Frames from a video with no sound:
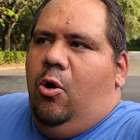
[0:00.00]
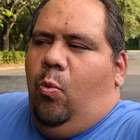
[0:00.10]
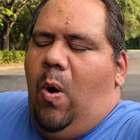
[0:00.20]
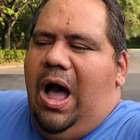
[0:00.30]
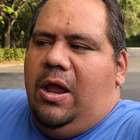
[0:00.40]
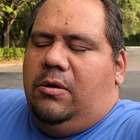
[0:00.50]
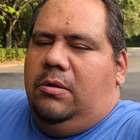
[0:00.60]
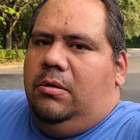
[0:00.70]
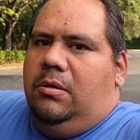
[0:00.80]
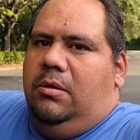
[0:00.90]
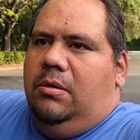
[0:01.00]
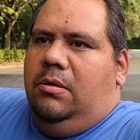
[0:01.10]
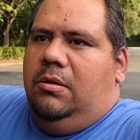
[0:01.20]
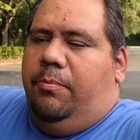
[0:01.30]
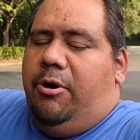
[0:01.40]
While
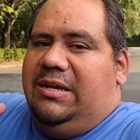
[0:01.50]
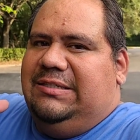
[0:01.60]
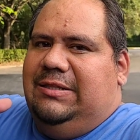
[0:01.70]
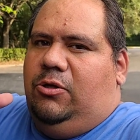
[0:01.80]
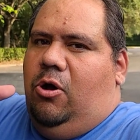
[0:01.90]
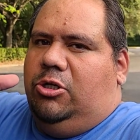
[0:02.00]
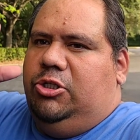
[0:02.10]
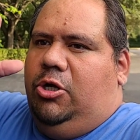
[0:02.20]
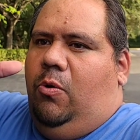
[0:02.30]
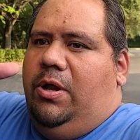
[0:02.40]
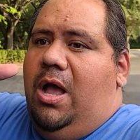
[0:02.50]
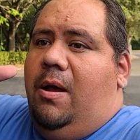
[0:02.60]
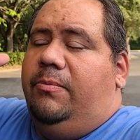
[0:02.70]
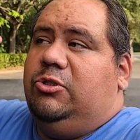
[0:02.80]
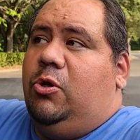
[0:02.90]
the prices at the auction are going
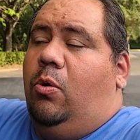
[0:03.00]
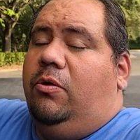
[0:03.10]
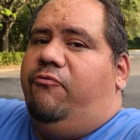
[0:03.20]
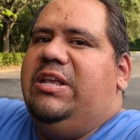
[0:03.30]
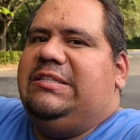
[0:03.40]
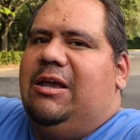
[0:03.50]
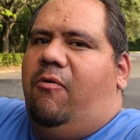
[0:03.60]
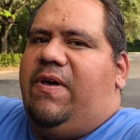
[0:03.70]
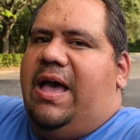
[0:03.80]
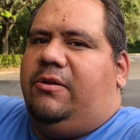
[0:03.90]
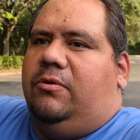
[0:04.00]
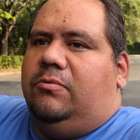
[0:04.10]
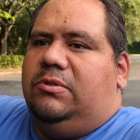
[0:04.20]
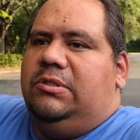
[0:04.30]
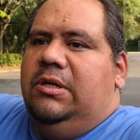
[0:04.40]
up, so are the retail
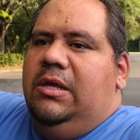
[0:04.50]
values.